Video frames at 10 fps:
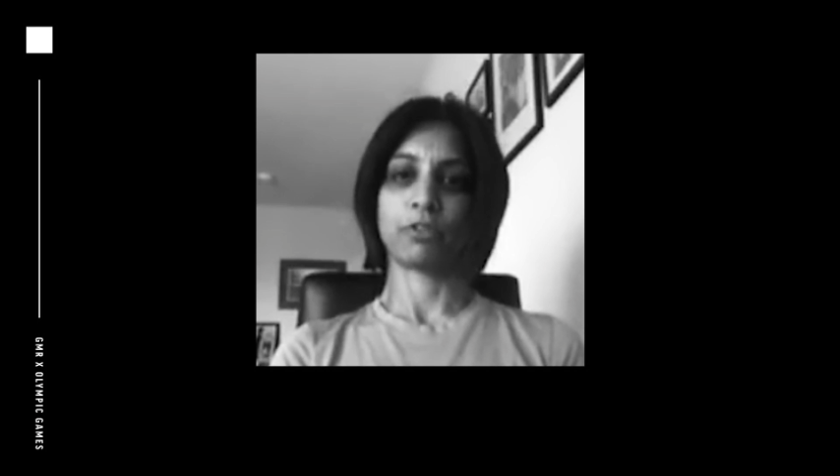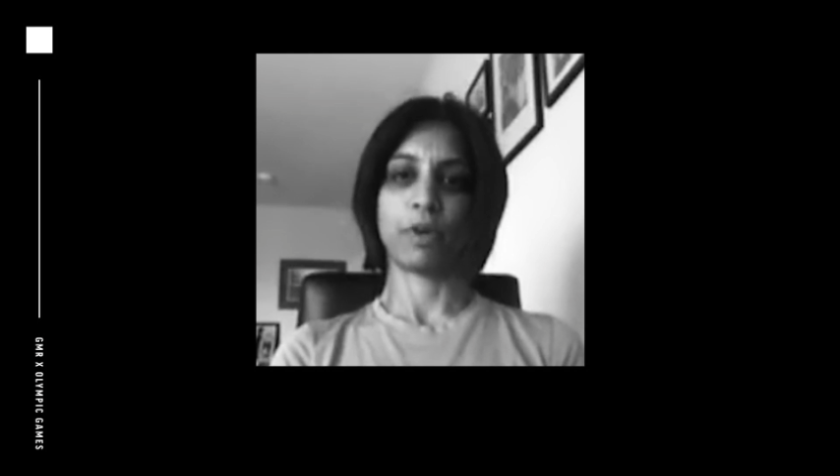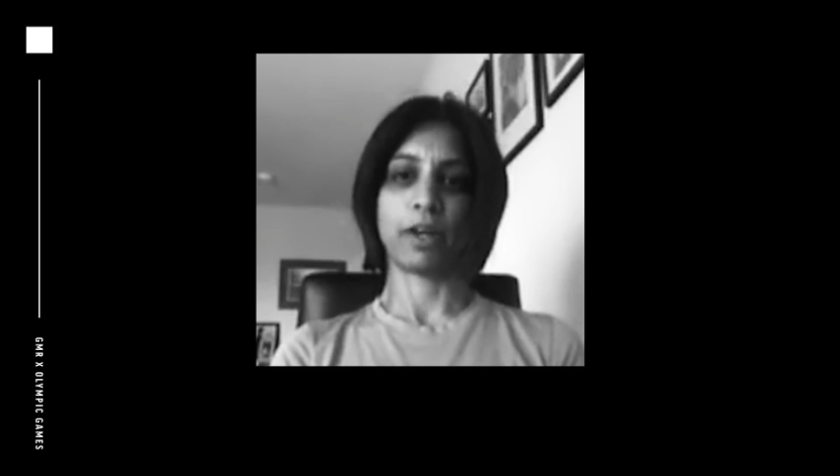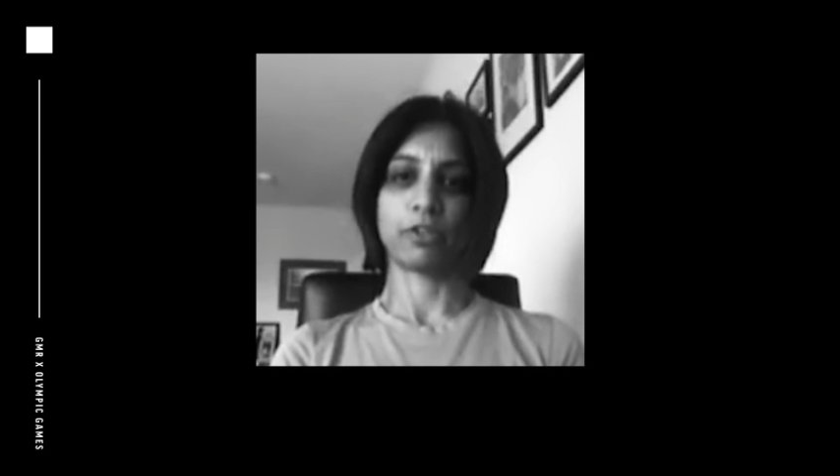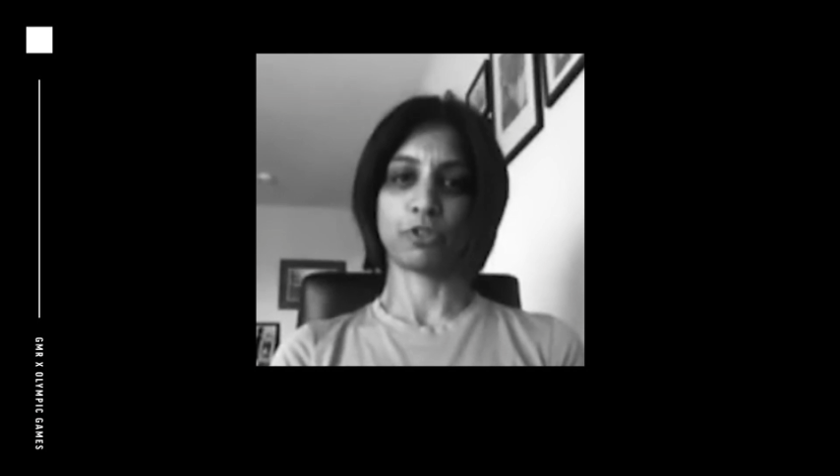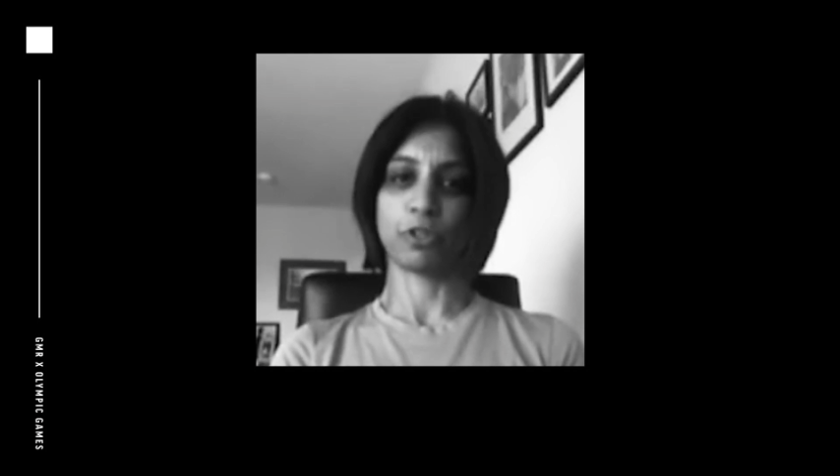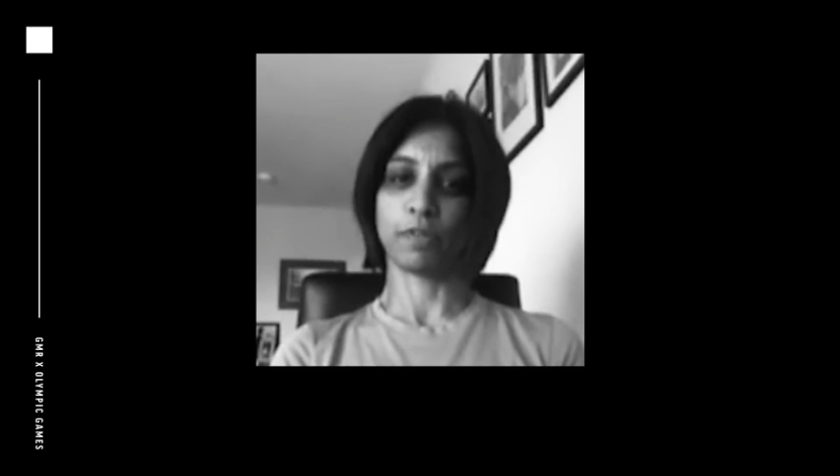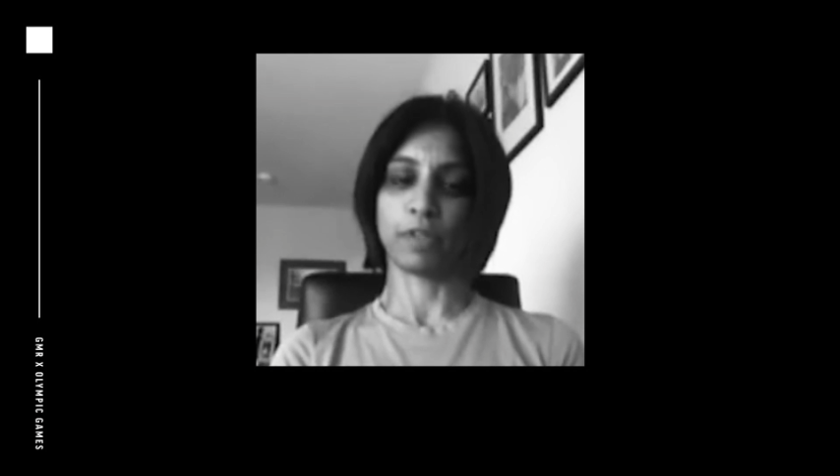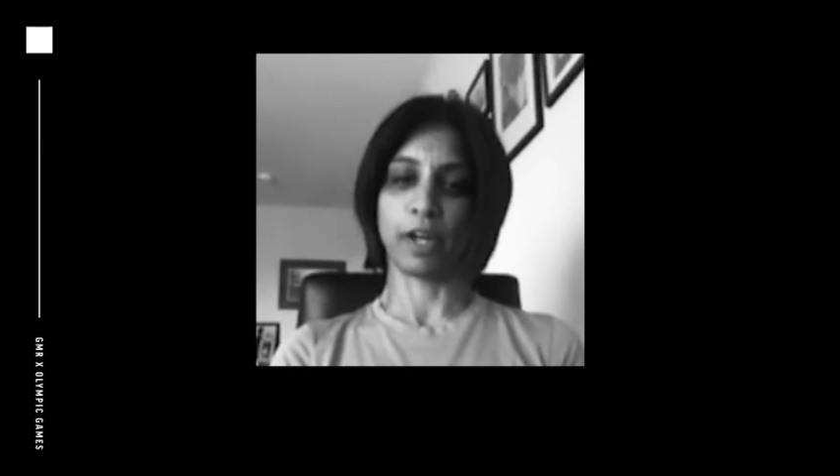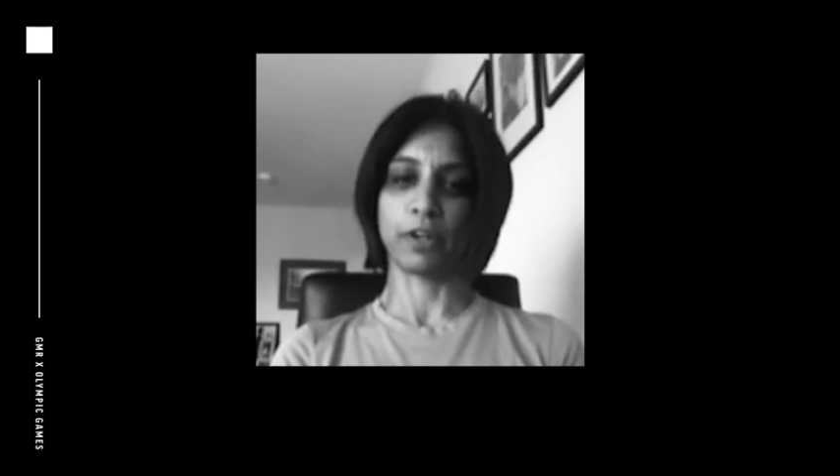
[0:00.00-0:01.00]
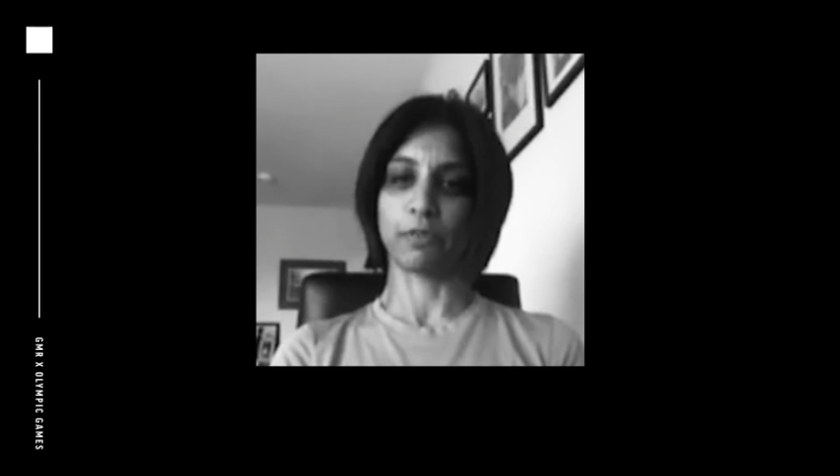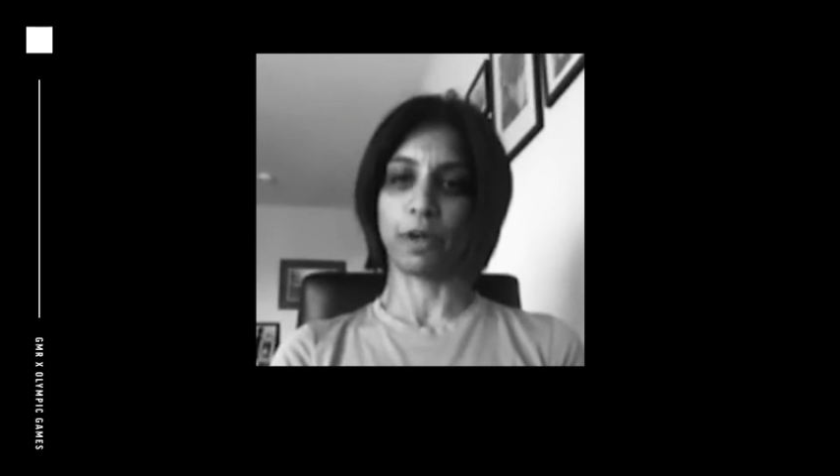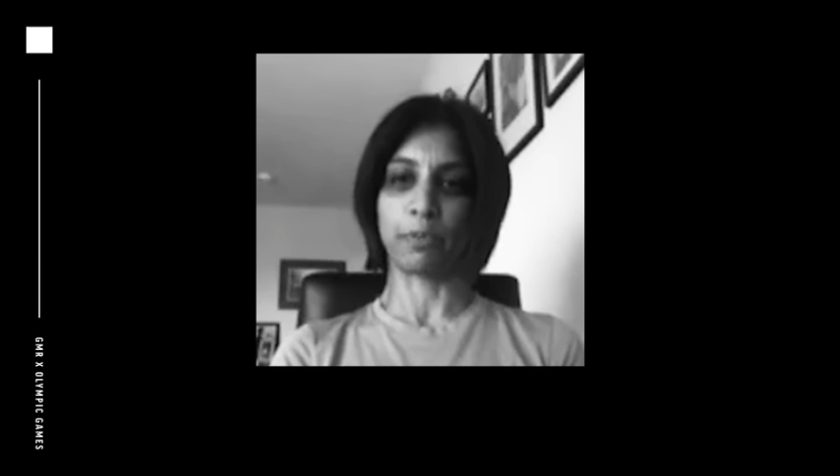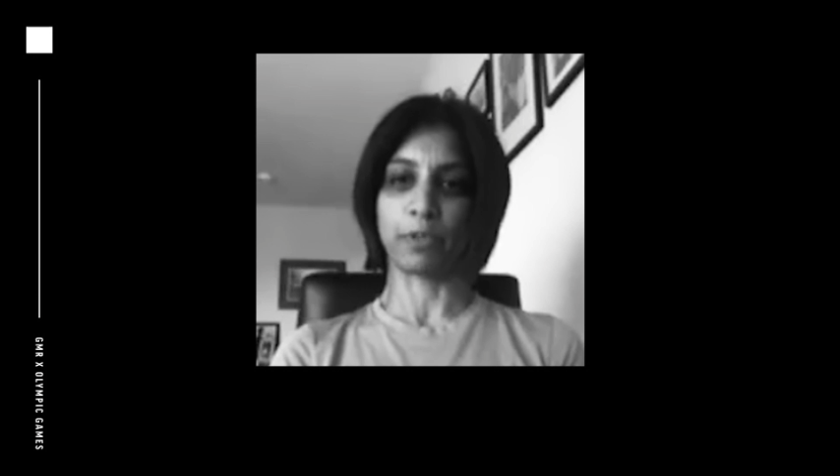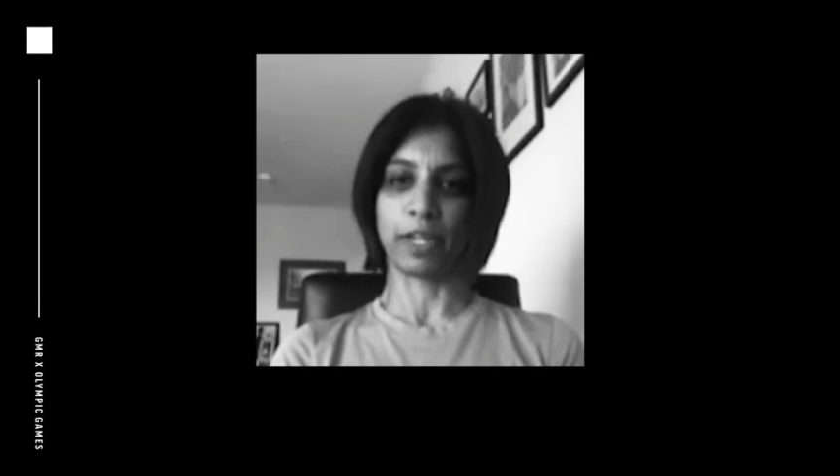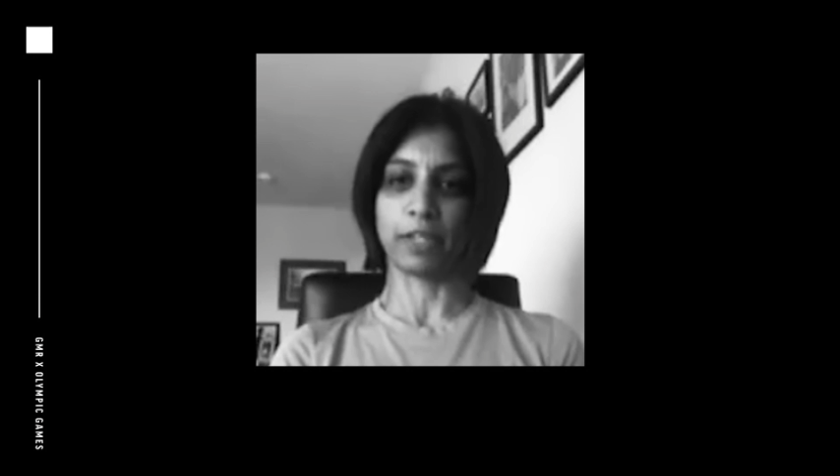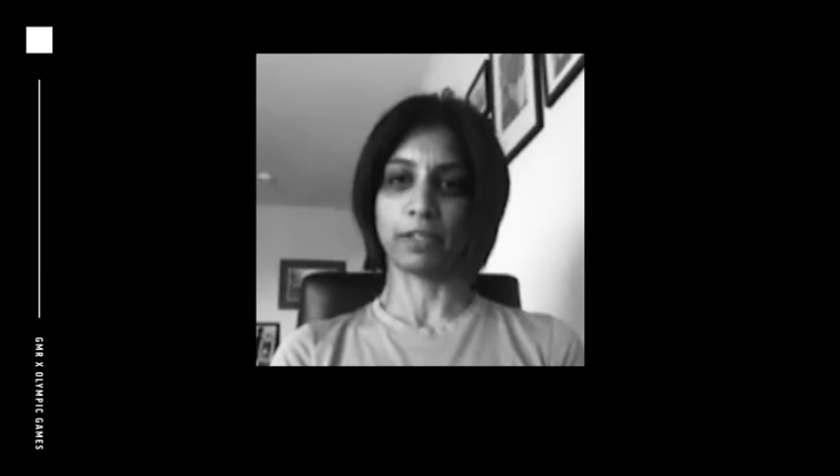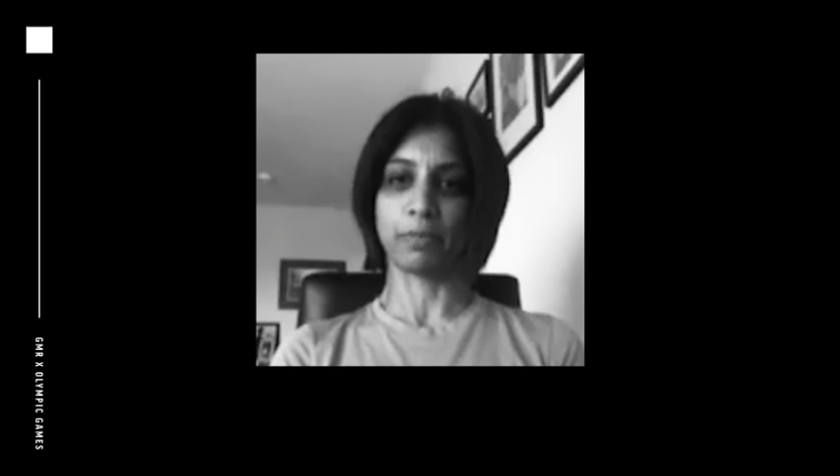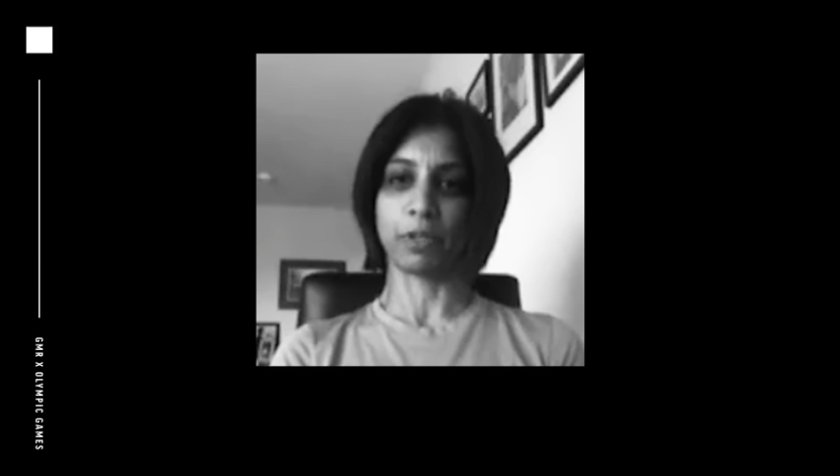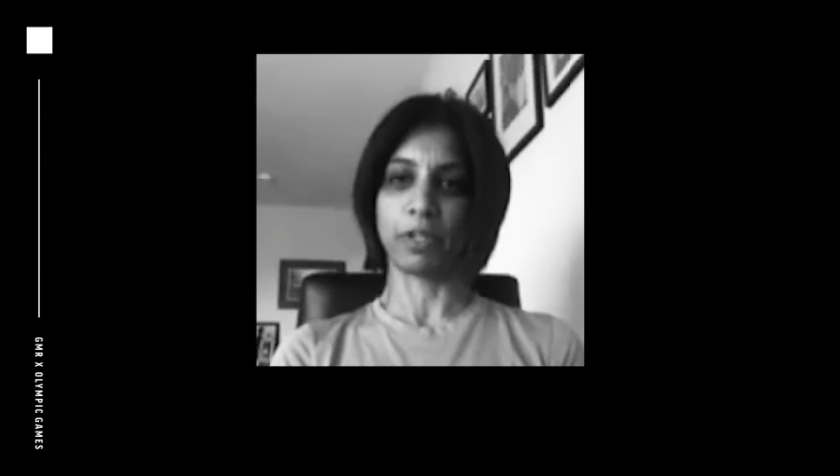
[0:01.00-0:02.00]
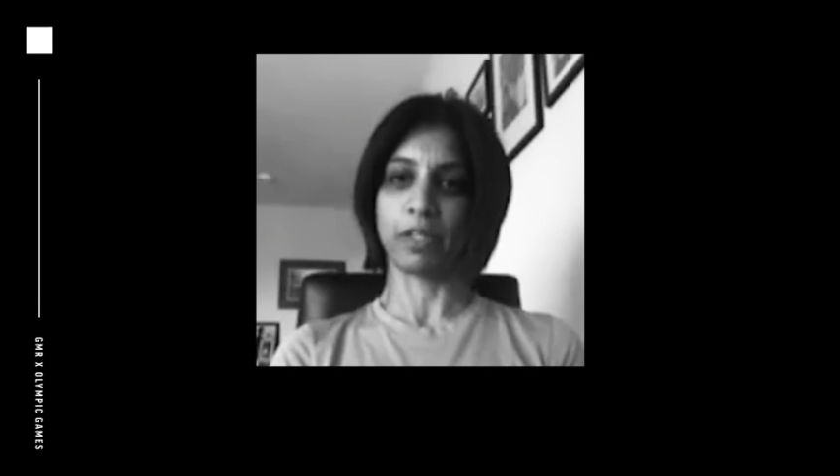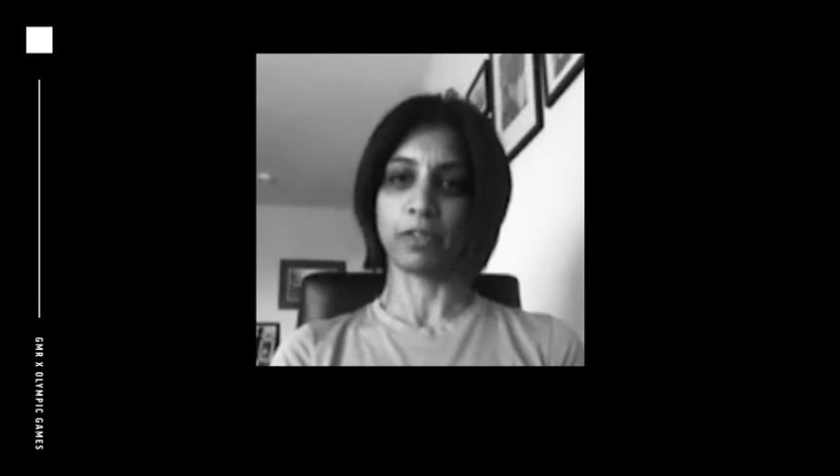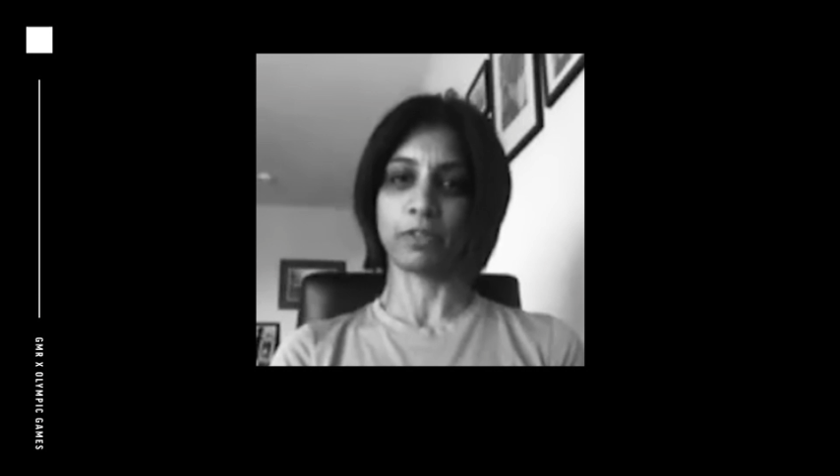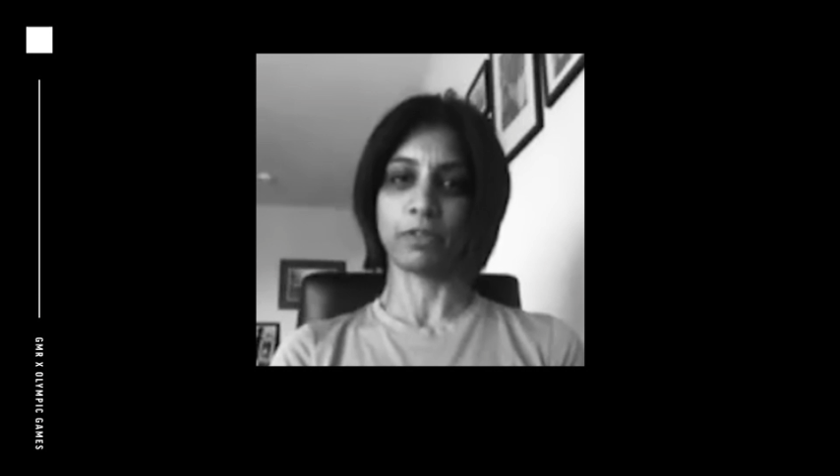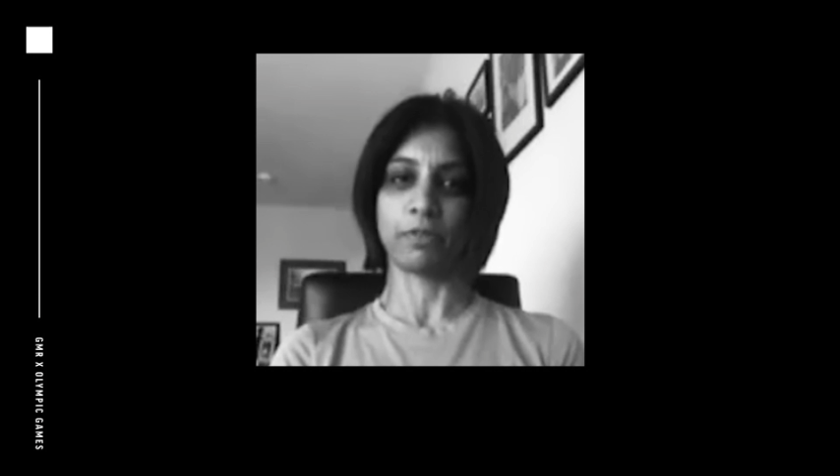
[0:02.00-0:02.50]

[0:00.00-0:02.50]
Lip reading: underserved and underrepresented communities